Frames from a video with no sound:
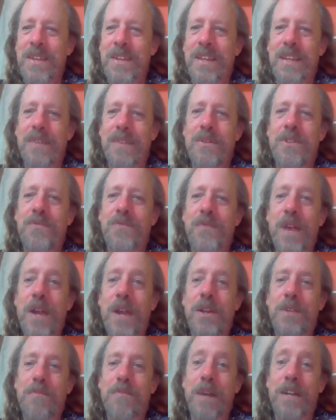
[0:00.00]
It was
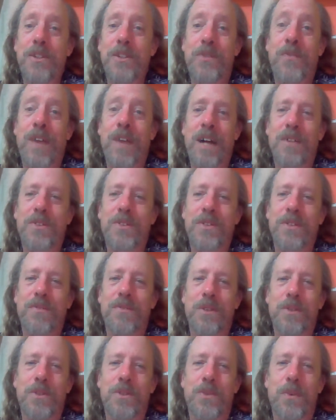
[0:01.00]
very much
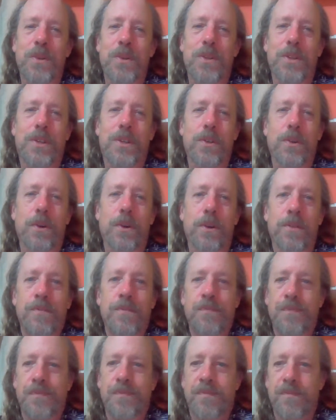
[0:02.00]
festive. It was really cool.
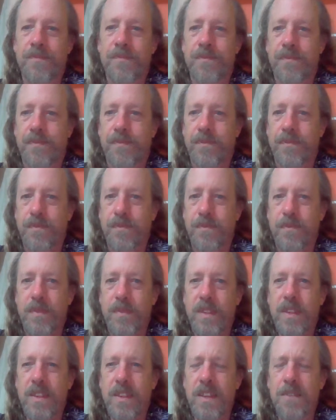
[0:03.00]

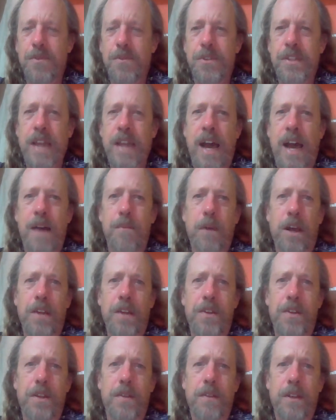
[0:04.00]
It was kind of,
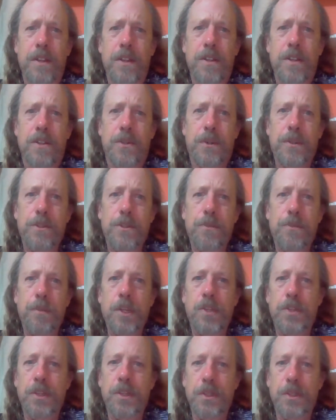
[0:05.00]
but
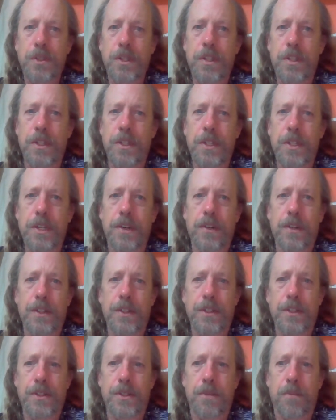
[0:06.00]
Christmas isn't
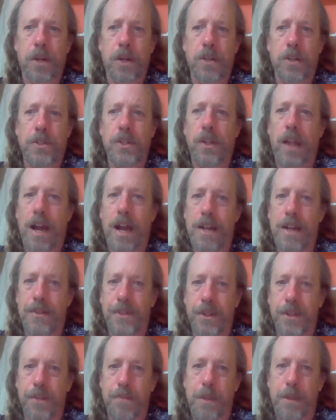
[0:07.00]
nearly as
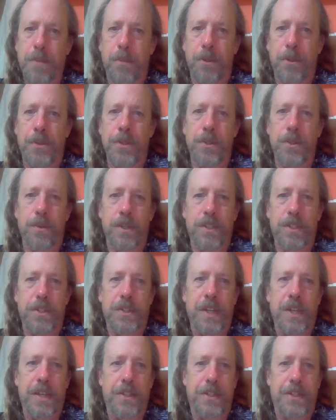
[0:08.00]
commercialized here. People do
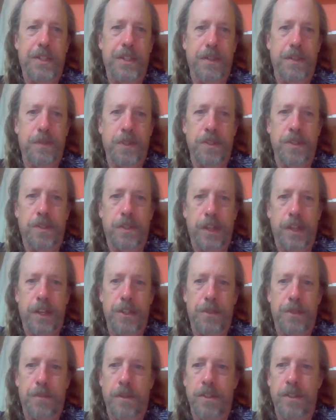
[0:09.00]
exchange gifts and
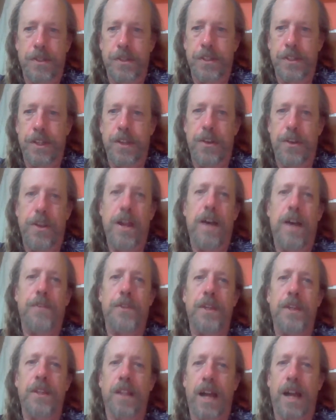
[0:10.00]
such, but it's
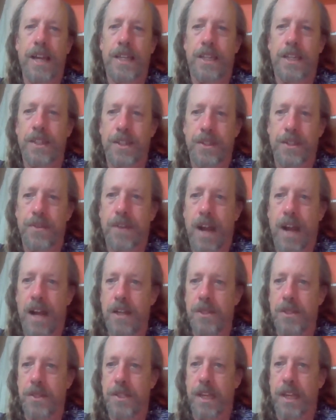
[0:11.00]
nothing like in the
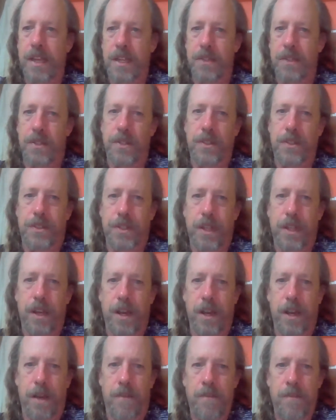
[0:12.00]
United States. It's
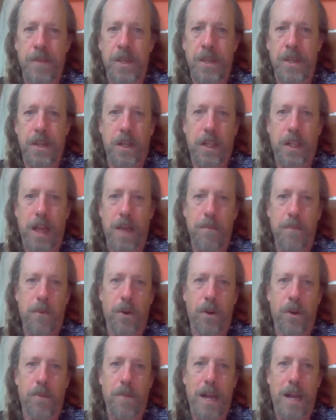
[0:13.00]
a lot
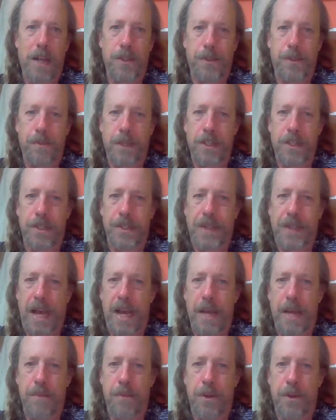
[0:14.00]
more about spending
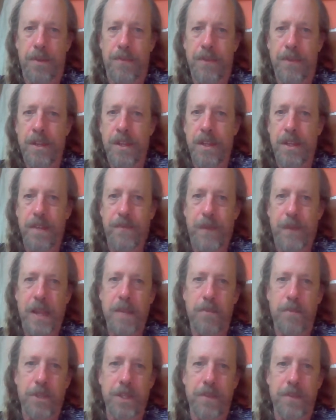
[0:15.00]
time with
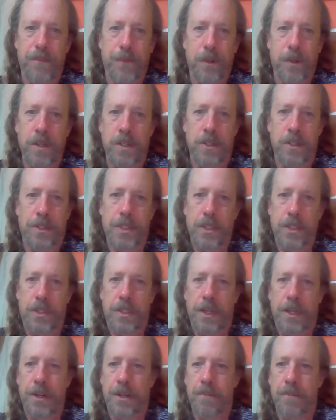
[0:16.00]
family and friends and
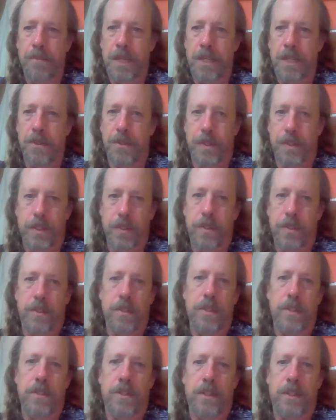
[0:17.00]
sharing meals and
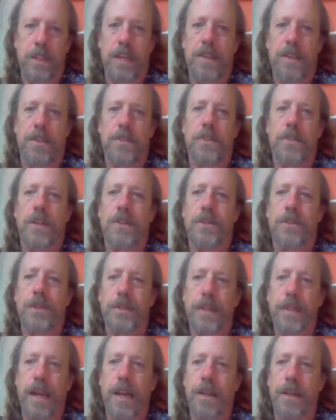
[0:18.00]
things such
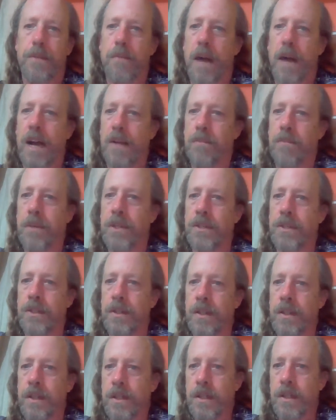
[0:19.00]
as that, in my opinion.